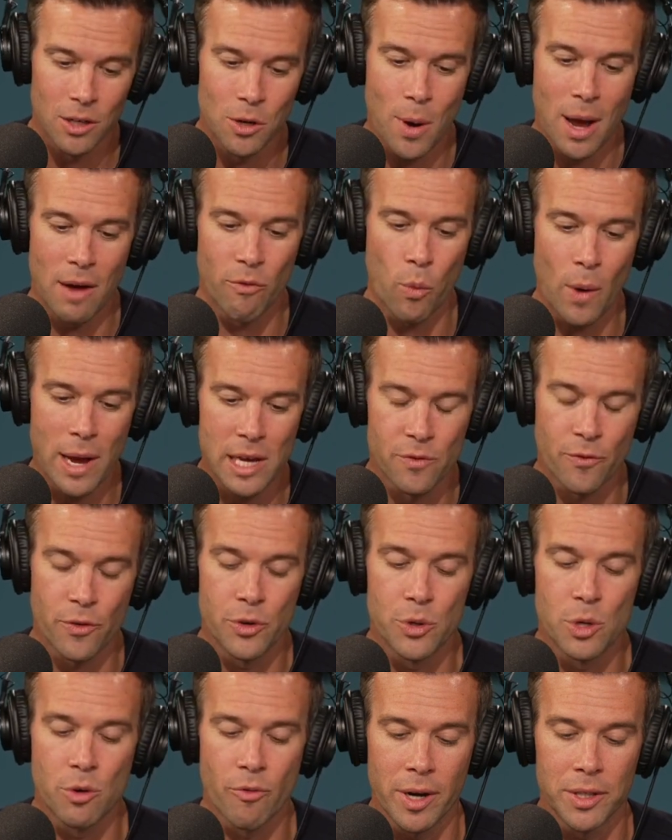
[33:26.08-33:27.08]
who have ways
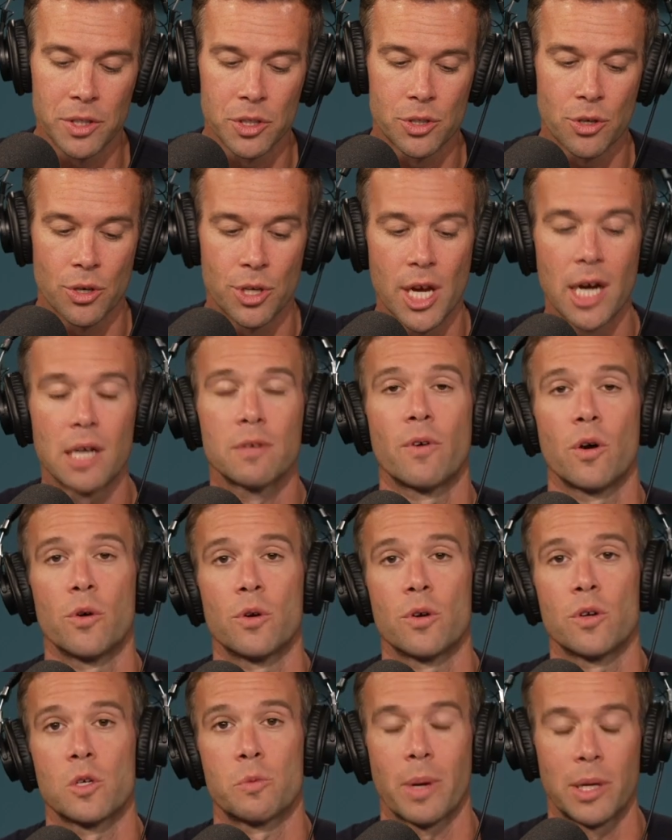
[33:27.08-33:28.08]
for you to register young
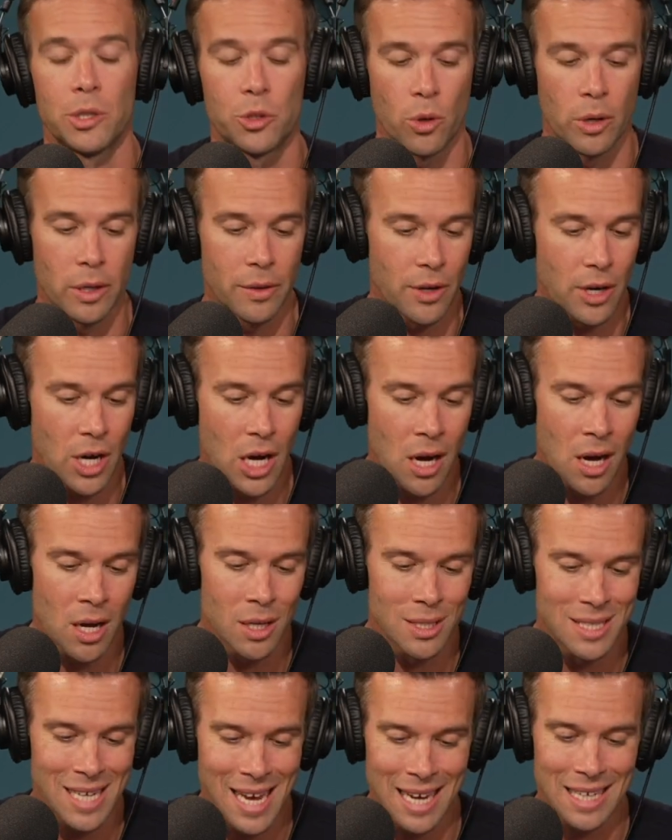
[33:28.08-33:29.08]
voters by joining their
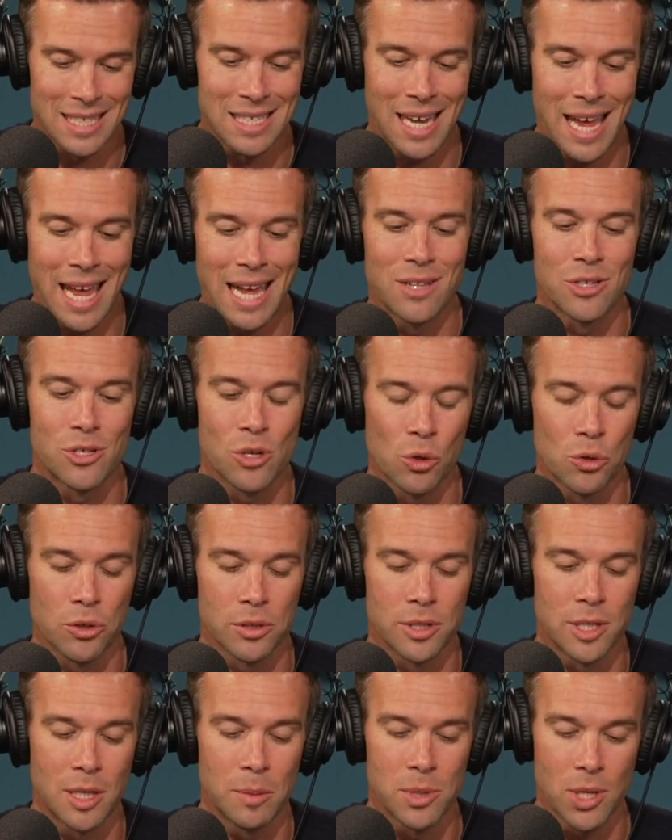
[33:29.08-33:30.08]
call, text, and
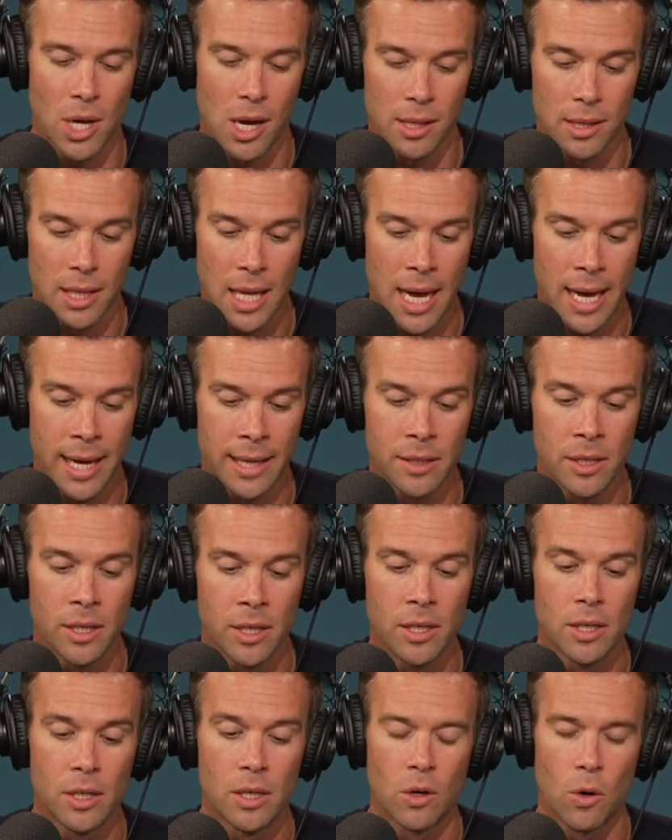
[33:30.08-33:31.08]
social teams online
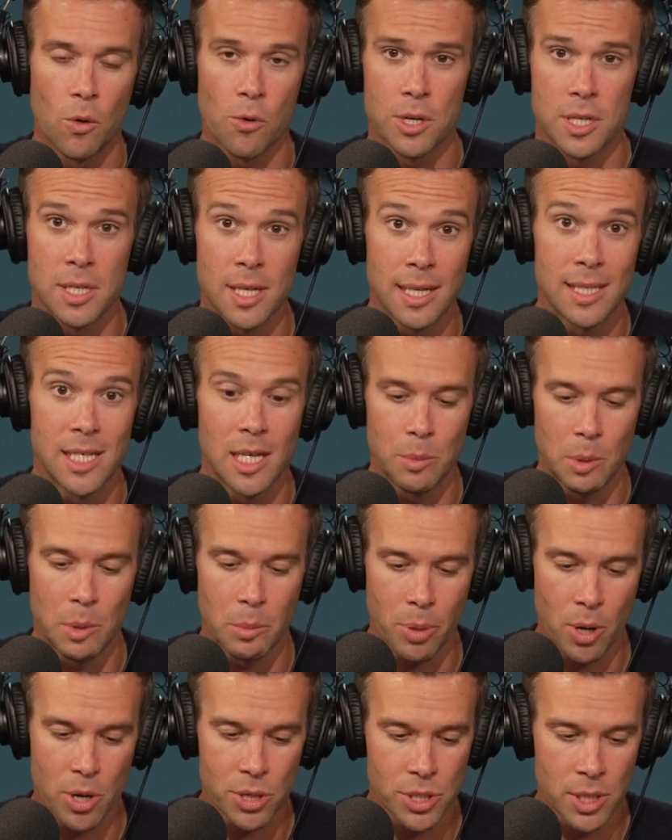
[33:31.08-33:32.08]
or a state team
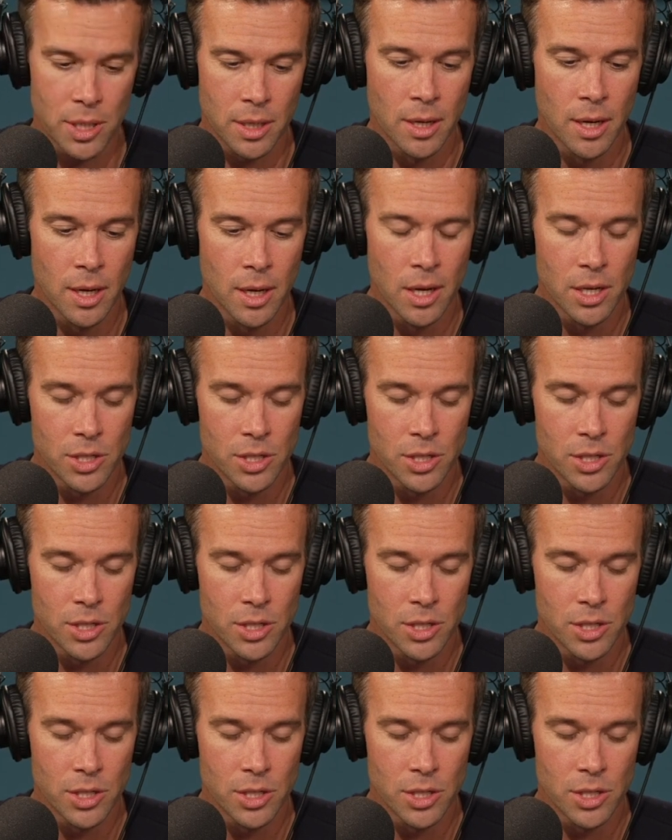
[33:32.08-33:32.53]
in person.